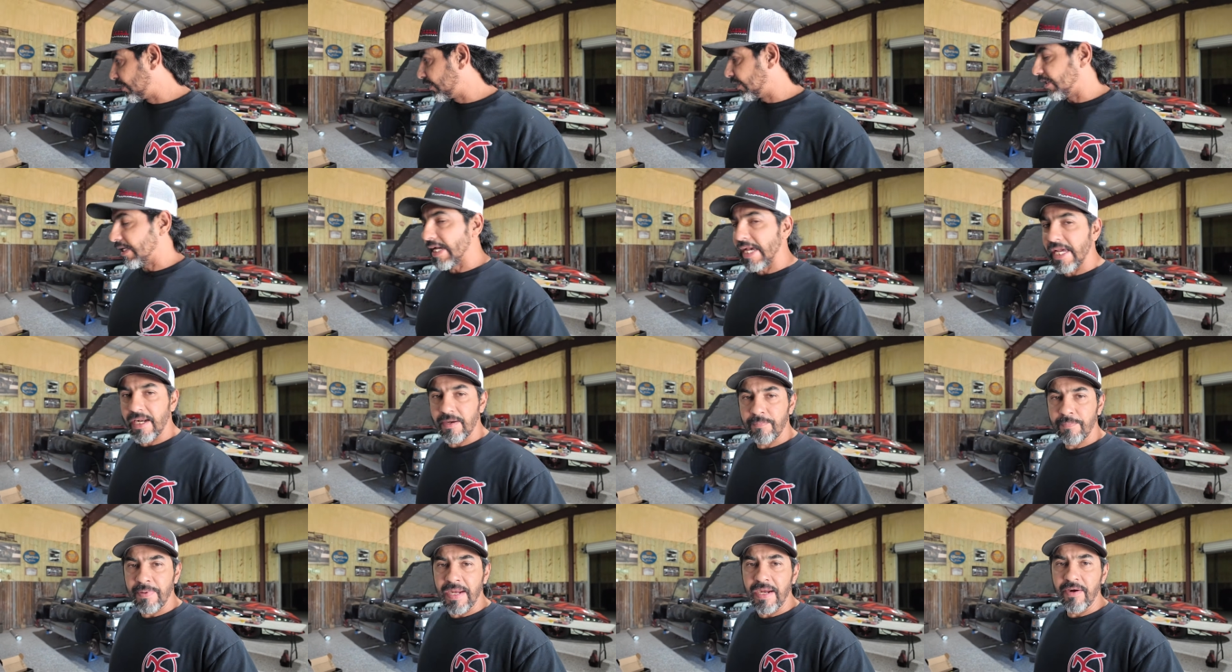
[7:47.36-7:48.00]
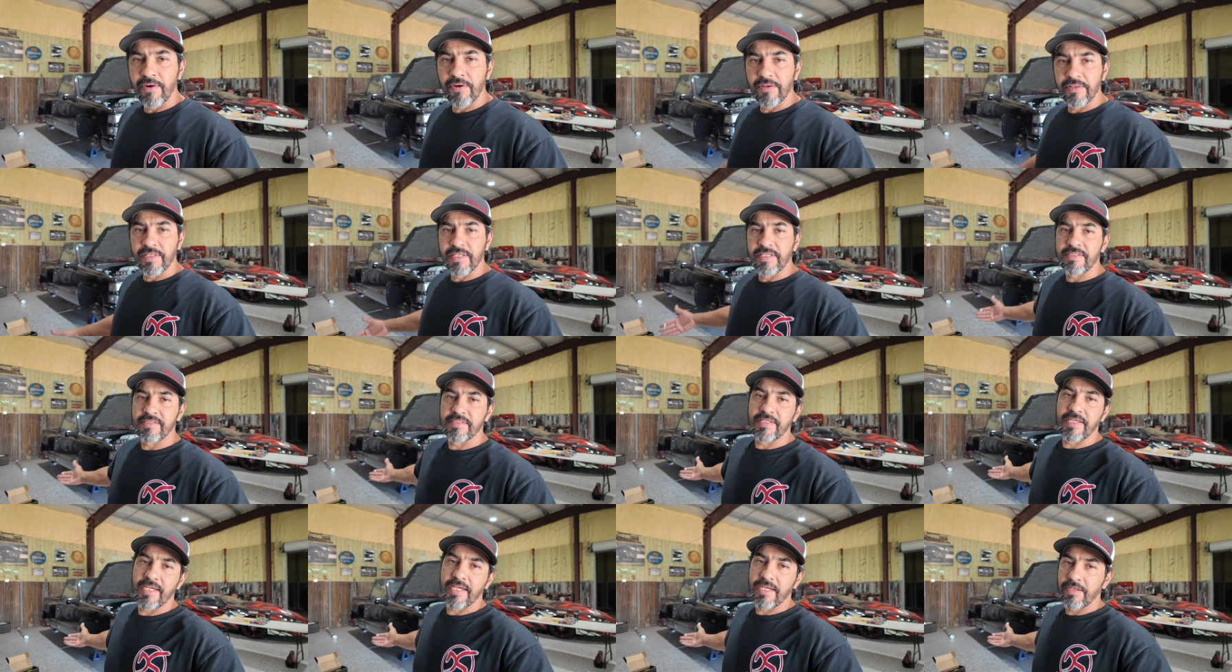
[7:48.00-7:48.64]
the added power of this
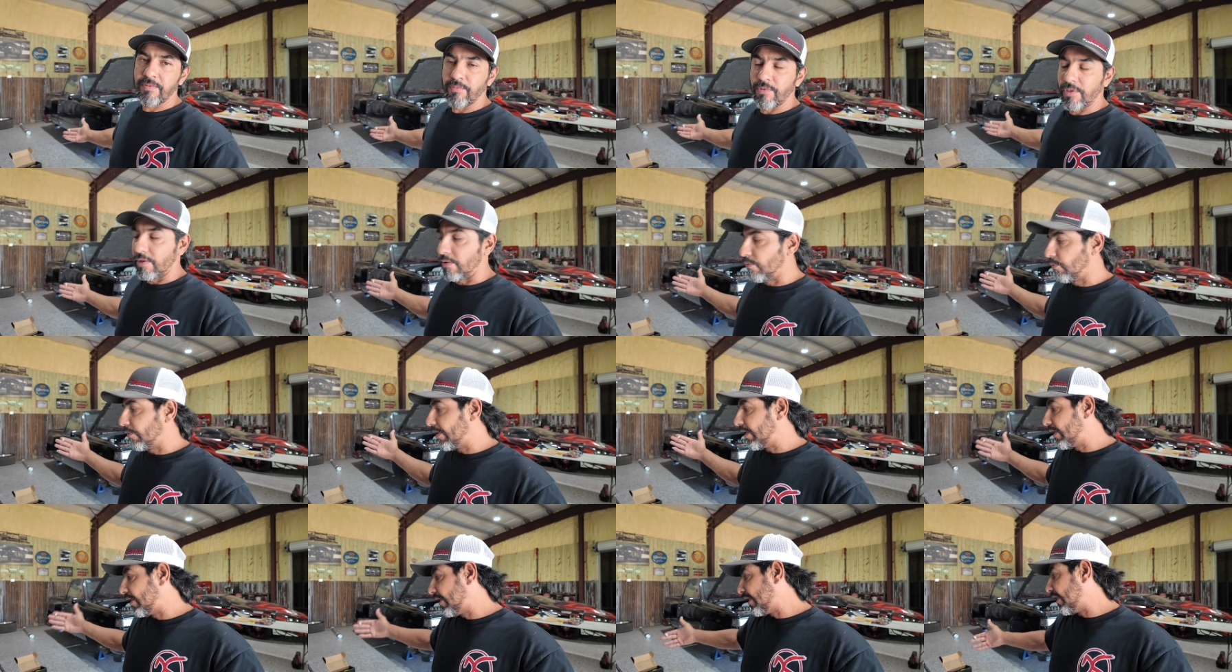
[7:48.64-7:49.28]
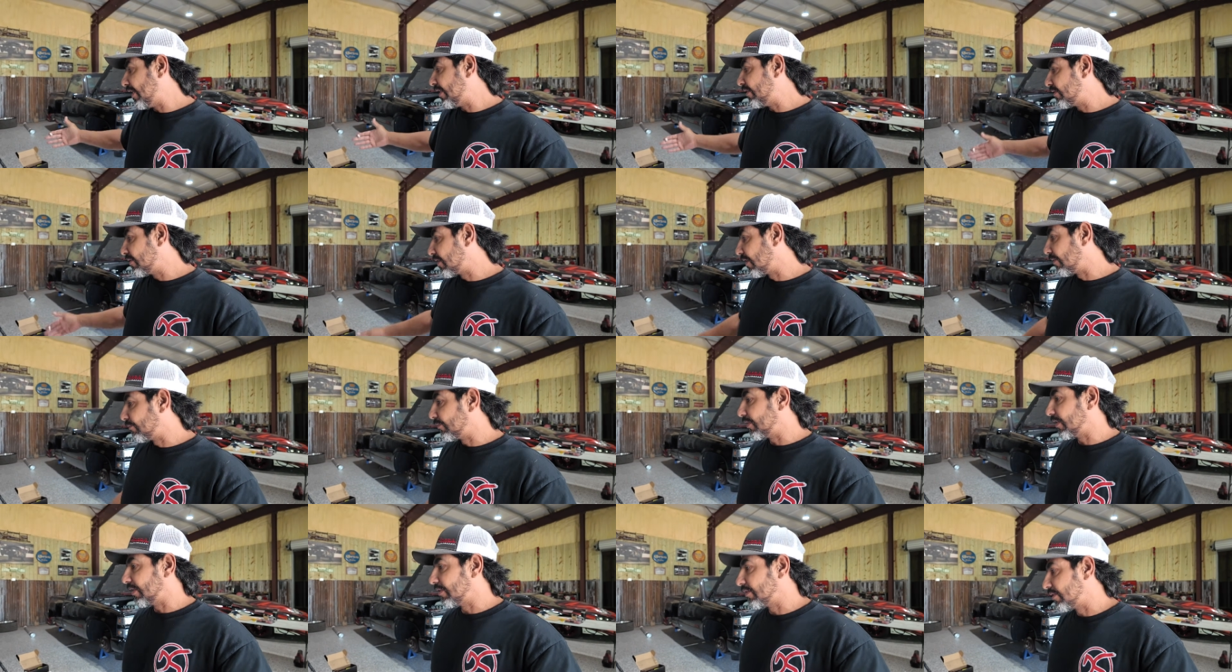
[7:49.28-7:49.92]
thing, well, we need
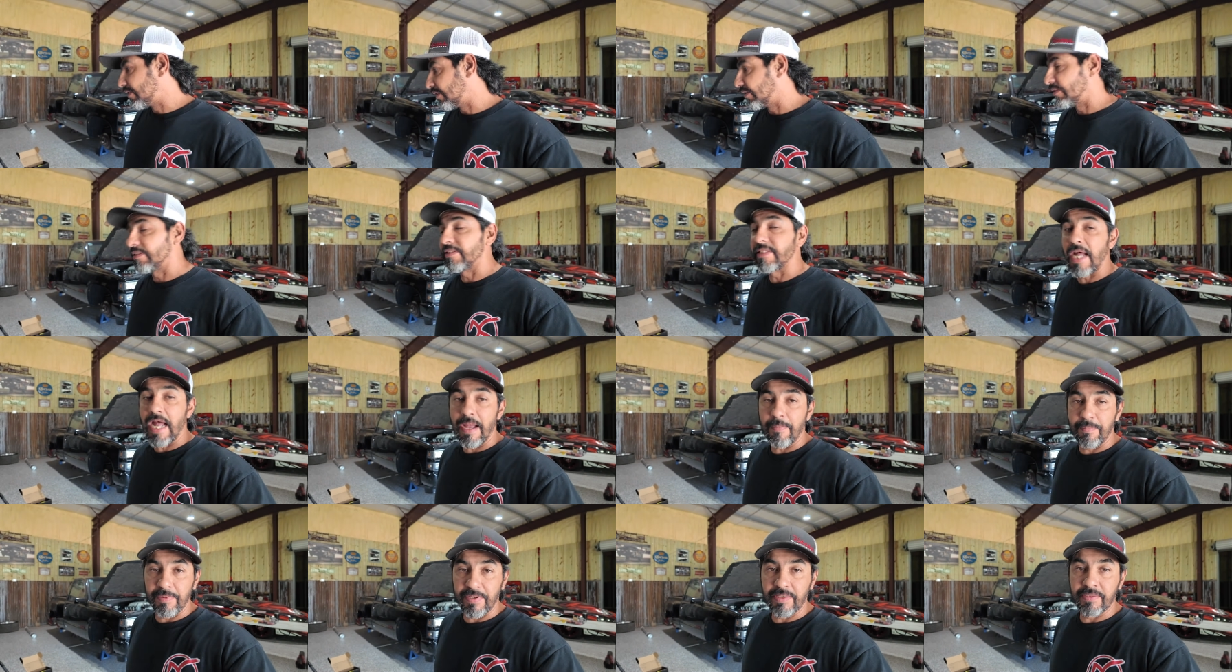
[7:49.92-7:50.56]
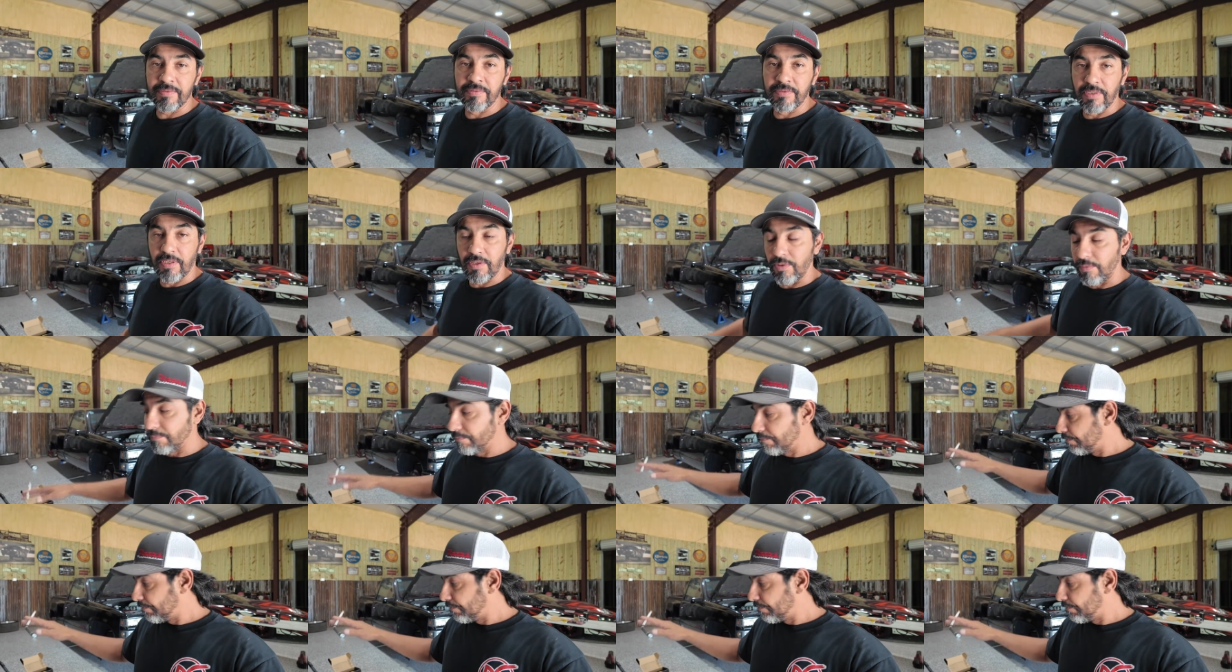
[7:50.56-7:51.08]
something to stop it. So